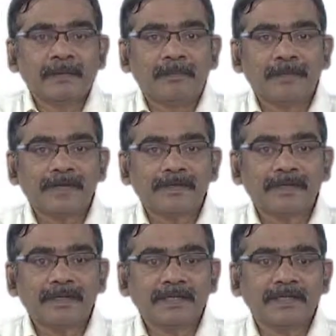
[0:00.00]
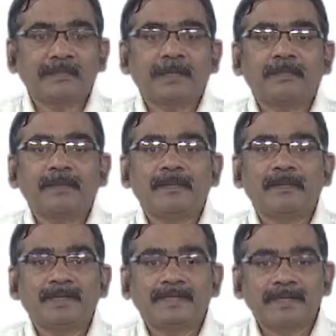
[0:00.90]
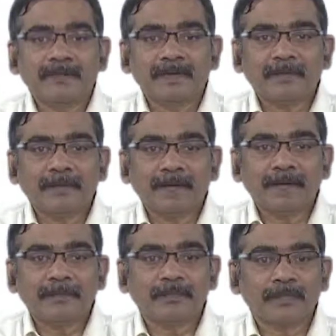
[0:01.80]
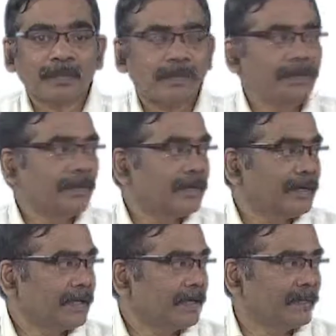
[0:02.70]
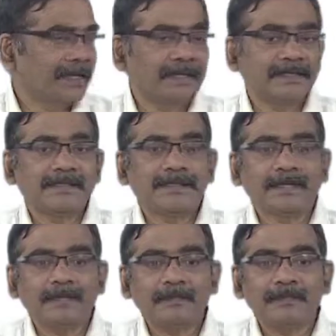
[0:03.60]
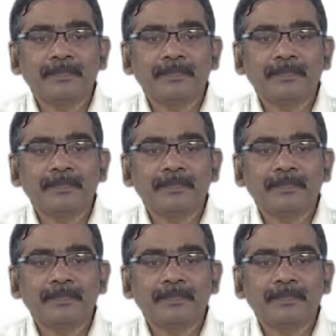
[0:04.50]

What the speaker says: based on this problem is given by Cook-Levitin's theorem,